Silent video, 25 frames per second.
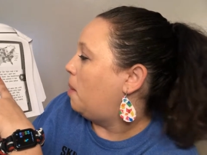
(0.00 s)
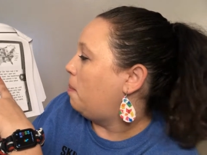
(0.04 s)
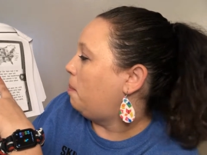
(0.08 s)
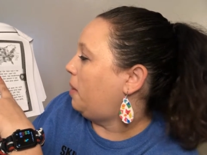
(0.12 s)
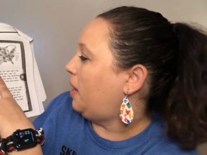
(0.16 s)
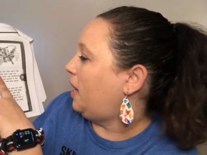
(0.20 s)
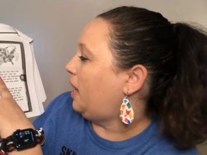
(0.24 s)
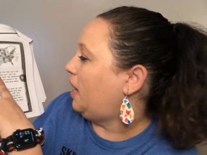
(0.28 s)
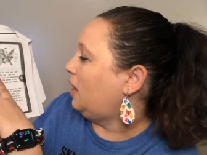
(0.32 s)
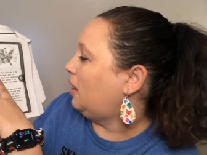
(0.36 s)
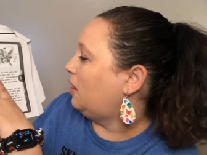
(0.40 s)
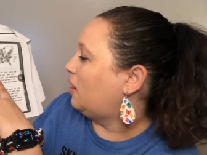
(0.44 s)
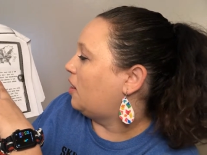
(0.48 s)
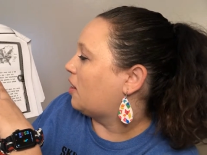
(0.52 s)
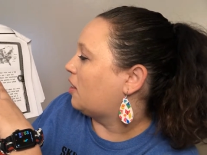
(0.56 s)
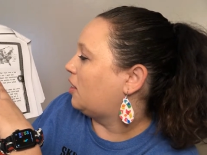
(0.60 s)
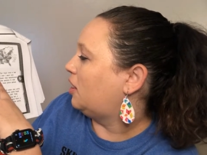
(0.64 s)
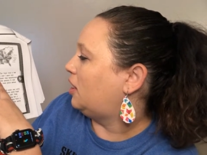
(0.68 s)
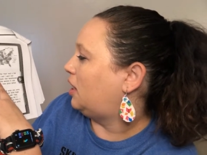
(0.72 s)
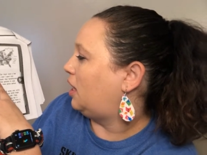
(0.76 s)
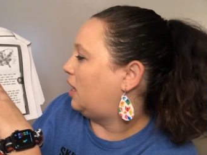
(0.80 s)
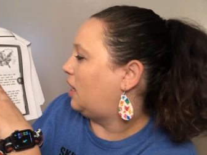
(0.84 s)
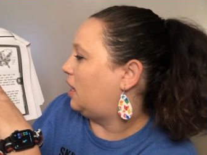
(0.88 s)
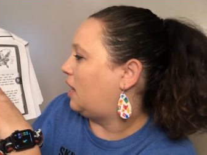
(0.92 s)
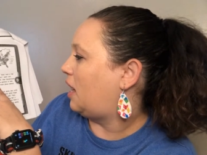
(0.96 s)
Pete
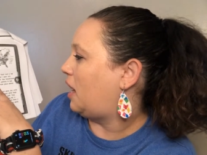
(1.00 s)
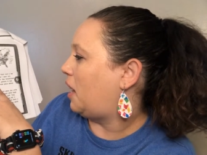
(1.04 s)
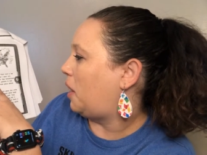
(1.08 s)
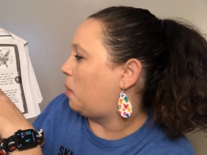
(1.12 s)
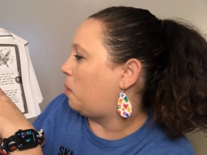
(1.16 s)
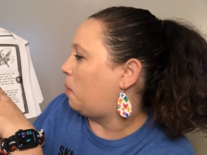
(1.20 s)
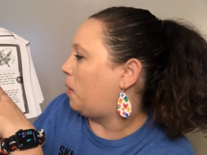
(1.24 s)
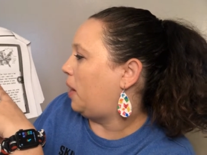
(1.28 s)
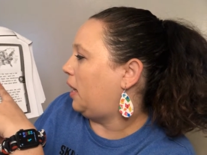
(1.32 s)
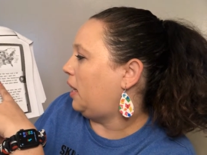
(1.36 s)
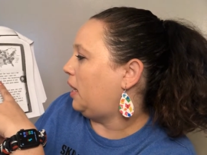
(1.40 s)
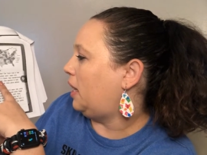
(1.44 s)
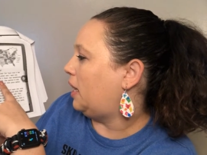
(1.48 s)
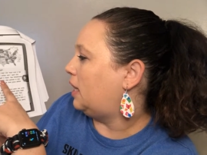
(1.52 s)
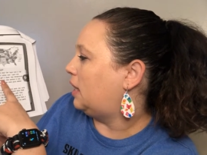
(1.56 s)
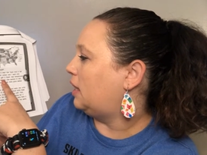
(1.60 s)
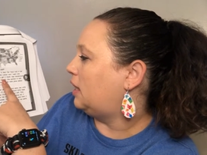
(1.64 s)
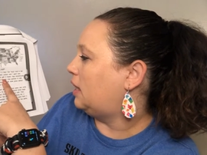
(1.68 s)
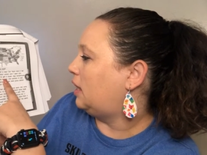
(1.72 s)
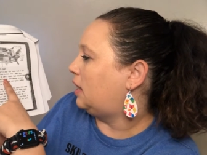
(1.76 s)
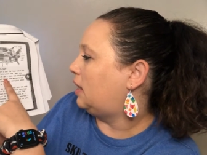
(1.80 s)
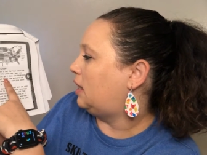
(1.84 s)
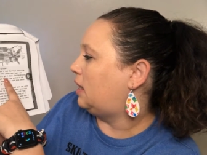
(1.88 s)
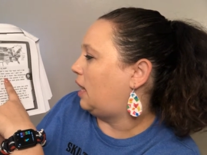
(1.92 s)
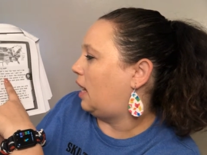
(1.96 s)
Larson and I went
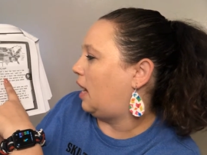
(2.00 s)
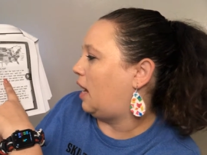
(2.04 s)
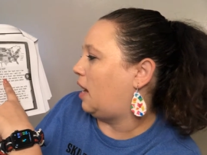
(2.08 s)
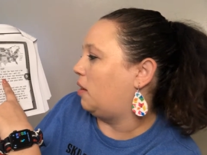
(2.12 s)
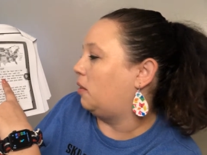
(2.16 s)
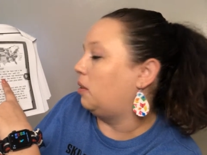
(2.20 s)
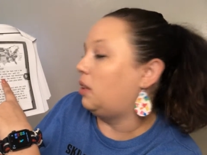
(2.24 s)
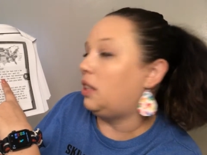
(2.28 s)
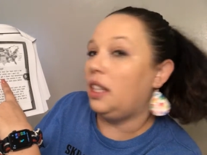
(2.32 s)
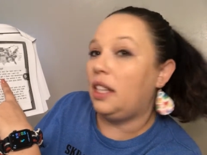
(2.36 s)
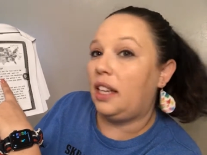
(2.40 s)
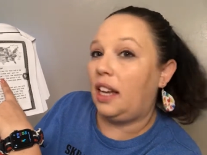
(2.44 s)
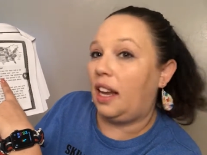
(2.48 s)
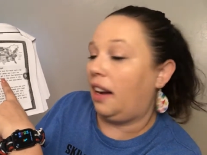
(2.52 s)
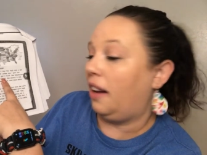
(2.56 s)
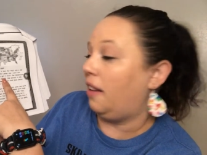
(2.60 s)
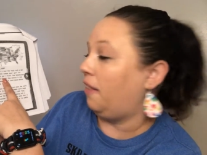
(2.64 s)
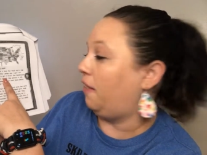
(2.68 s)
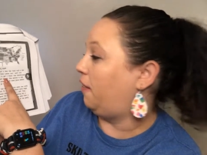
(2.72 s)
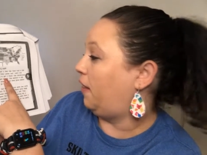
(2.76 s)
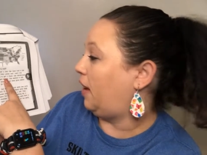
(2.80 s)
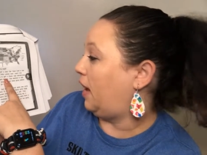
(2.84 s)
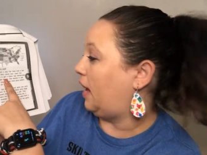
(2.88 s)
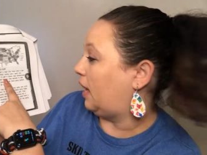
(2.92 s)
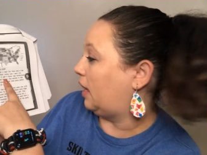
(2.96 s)
into town to get
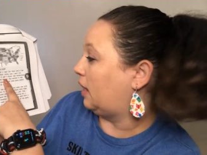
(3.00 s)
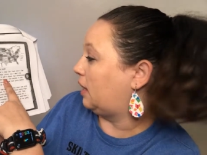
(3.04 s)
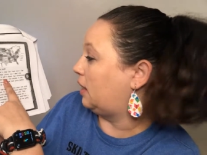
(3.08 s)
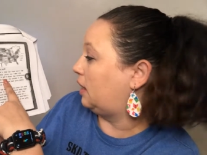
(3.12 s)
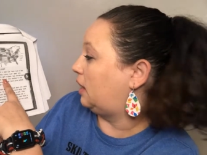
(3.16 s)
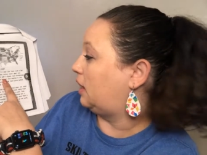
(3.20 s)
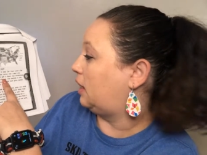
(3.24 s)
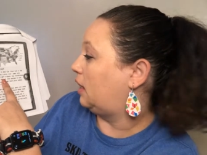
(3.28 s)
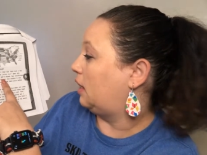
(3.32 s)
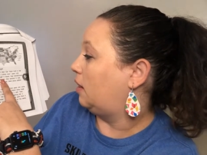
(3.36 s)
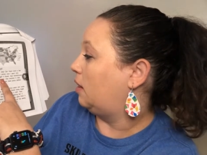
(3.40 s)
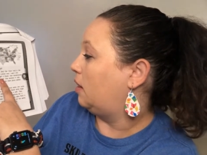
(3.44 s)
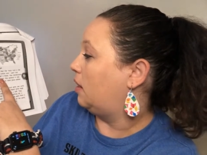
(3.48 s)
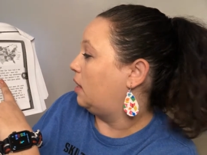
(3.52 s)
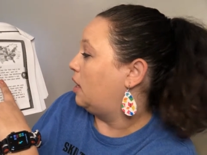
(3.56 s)
it fixed.